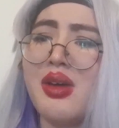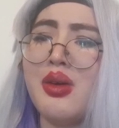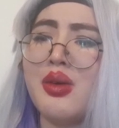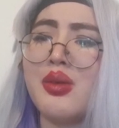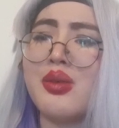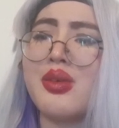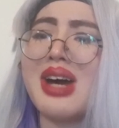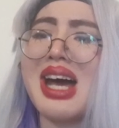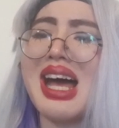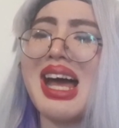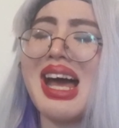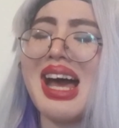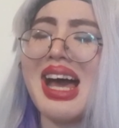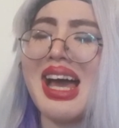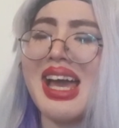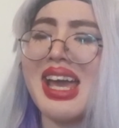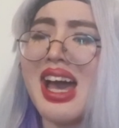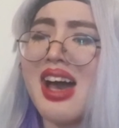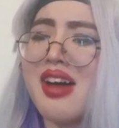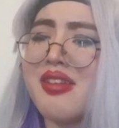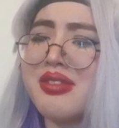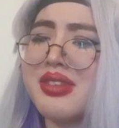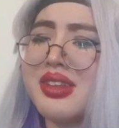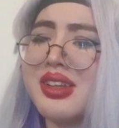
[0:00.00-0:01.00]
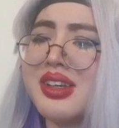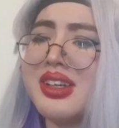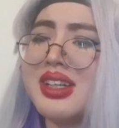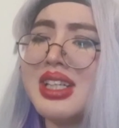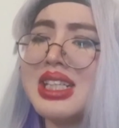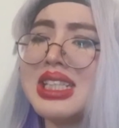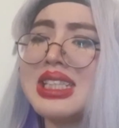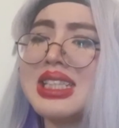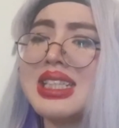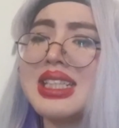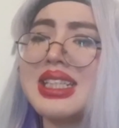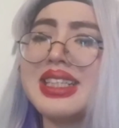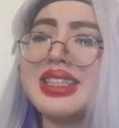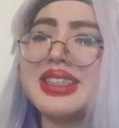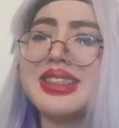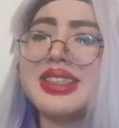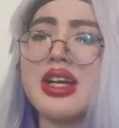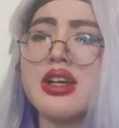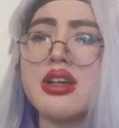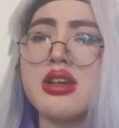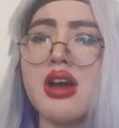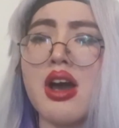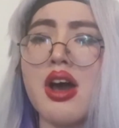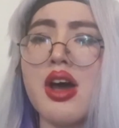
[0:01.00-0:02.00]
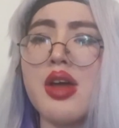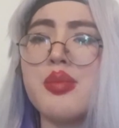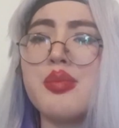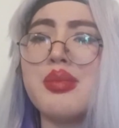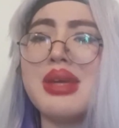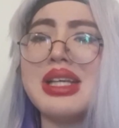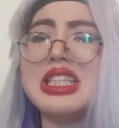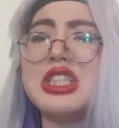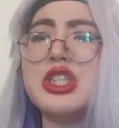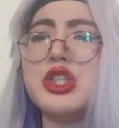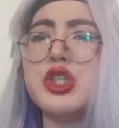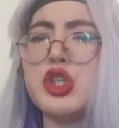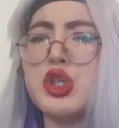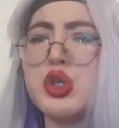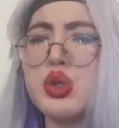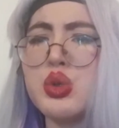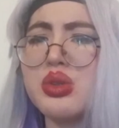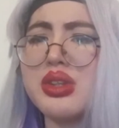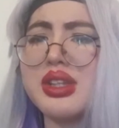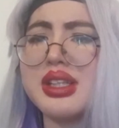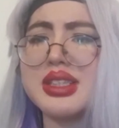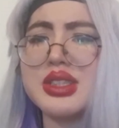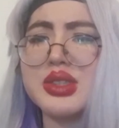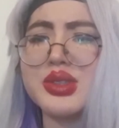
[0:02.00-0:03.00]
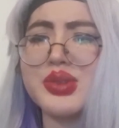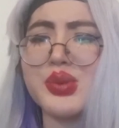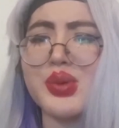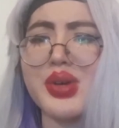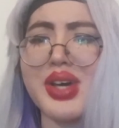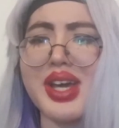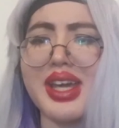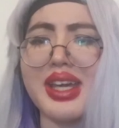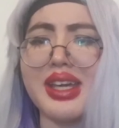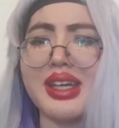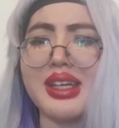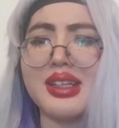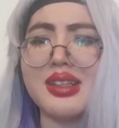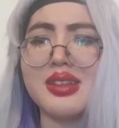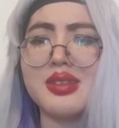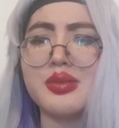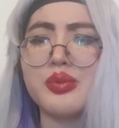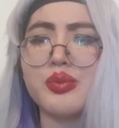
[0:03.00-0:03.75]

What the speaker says: what I have learned is that God made you this way.